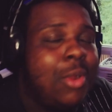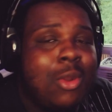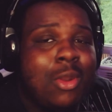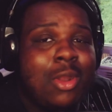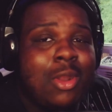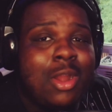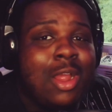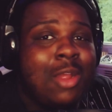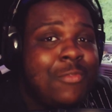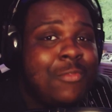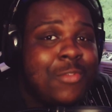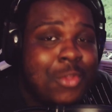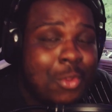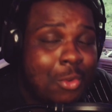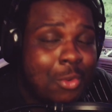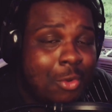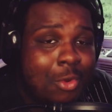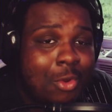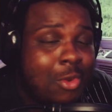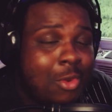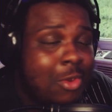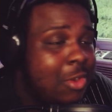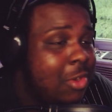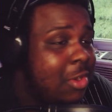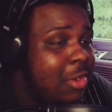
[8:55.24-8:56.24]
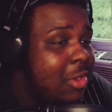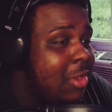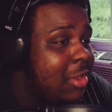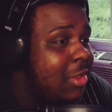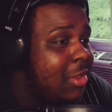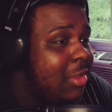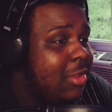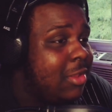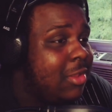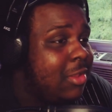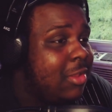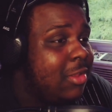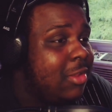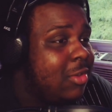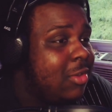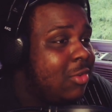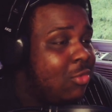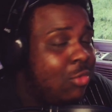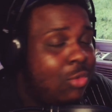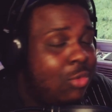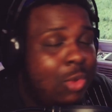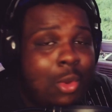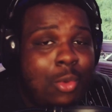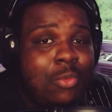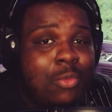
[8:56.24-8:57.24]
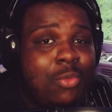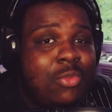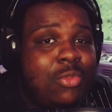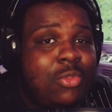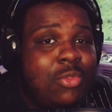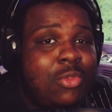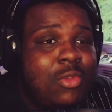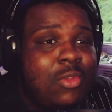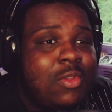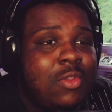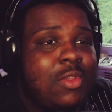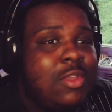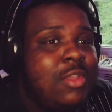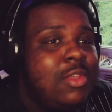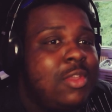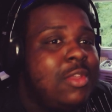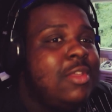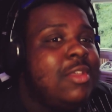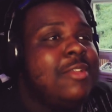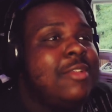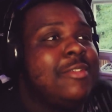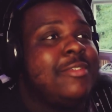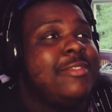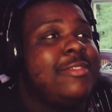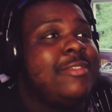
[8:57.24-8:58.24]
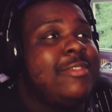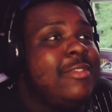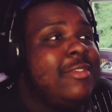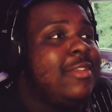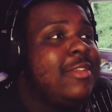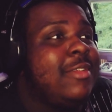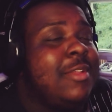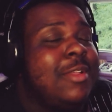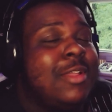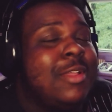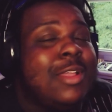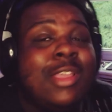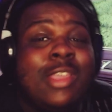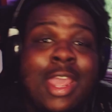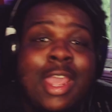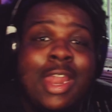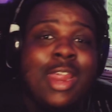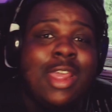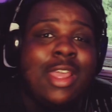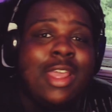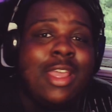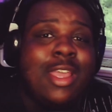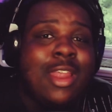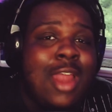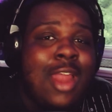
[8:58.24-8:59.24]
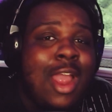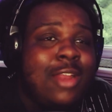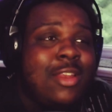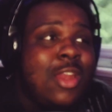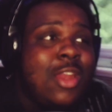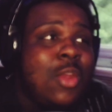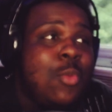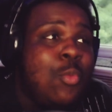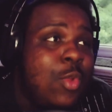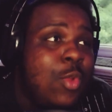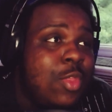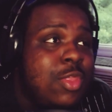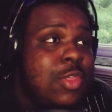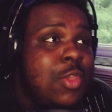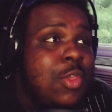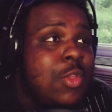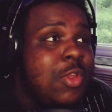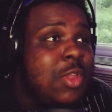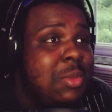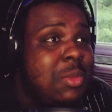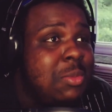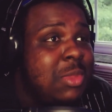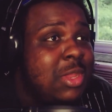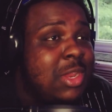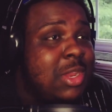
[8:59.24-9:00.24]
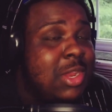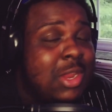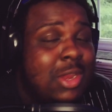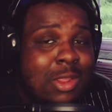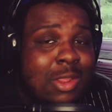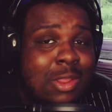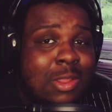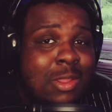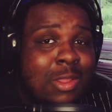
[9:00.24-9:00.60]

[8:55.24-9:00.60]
of your growth, is getting connected with your community.